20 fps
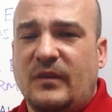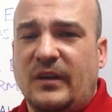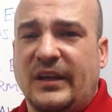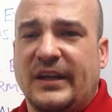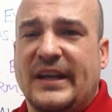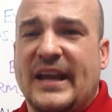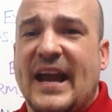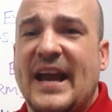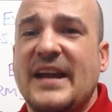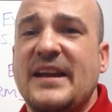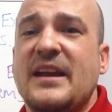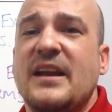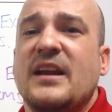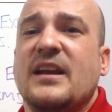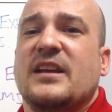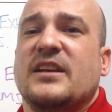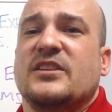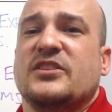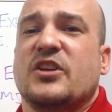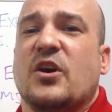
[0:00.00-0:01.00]
Okay?
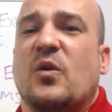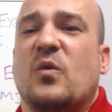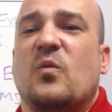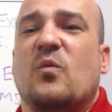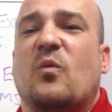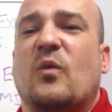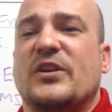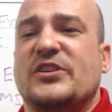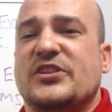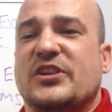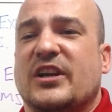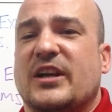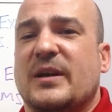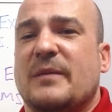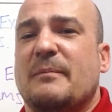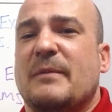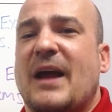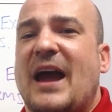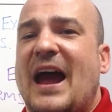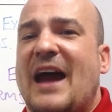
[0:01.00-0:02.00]
So what you're going
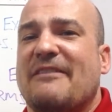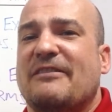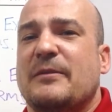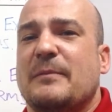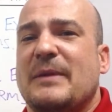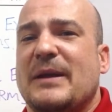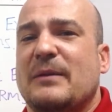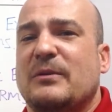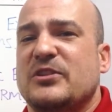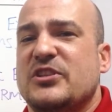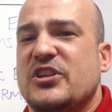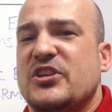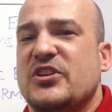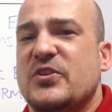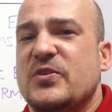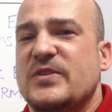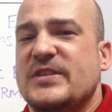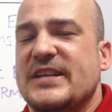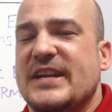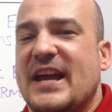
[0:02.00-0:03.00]
to have to be able to
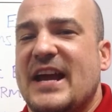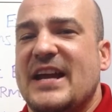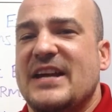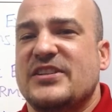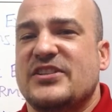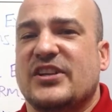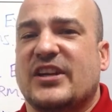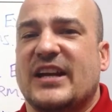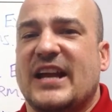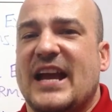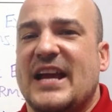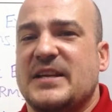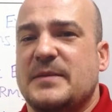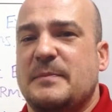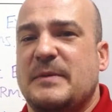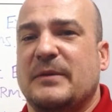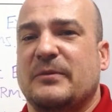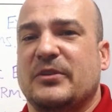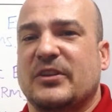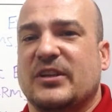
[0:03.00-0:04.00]
do today is you're going to have to
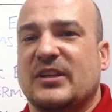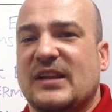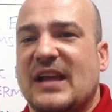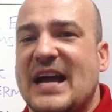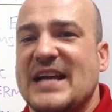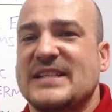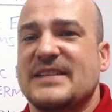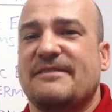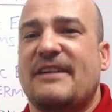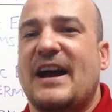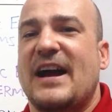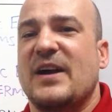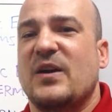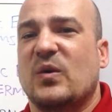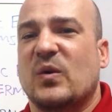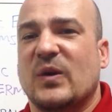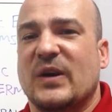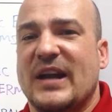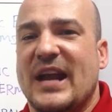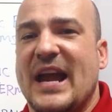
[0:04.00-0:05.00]
be able to classify
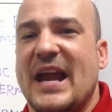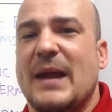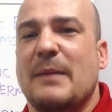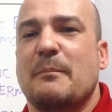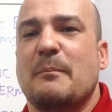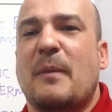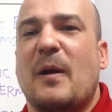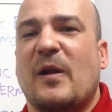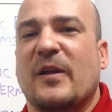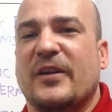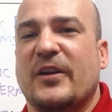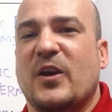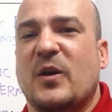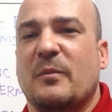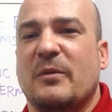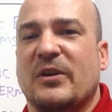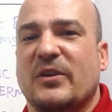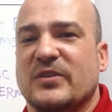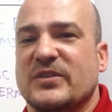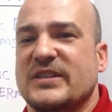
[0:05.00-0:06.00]
or name
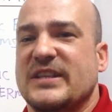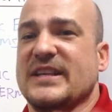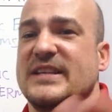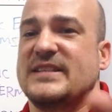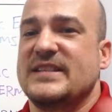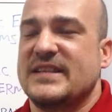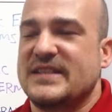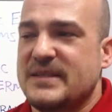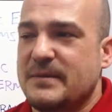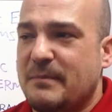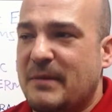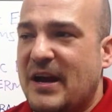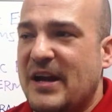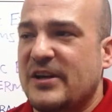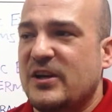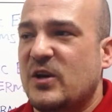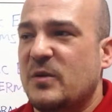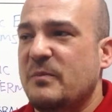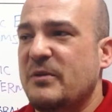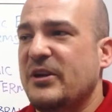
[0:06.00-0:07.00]
polynomials. Is this a
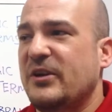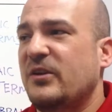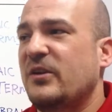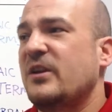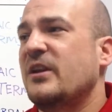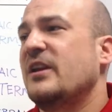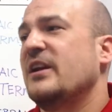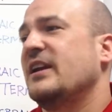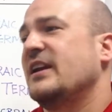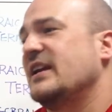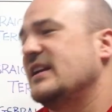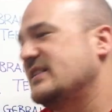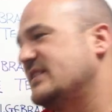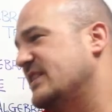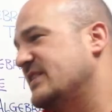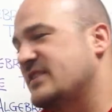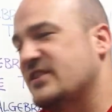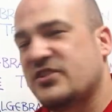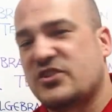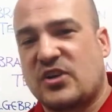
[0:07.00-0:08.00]
binomial? Is
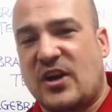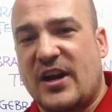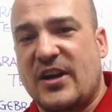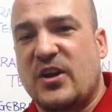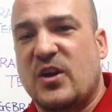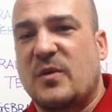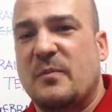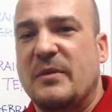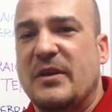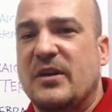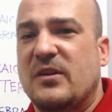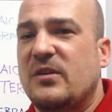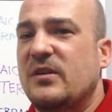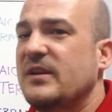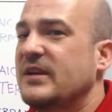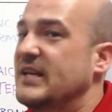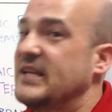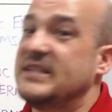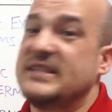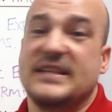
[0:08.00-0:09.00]
this a trinomial?
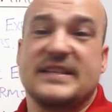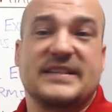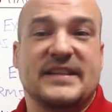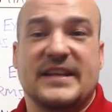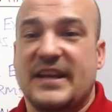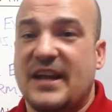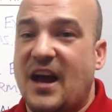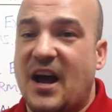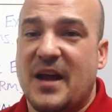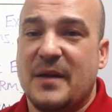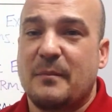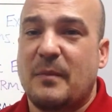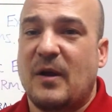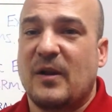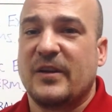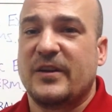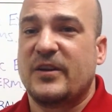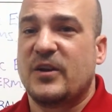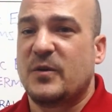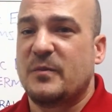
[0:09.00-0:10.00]
Is this a
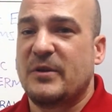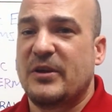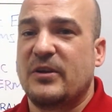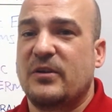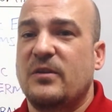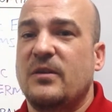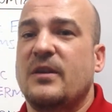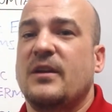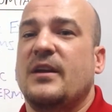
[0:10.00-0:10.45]
non-polynomial?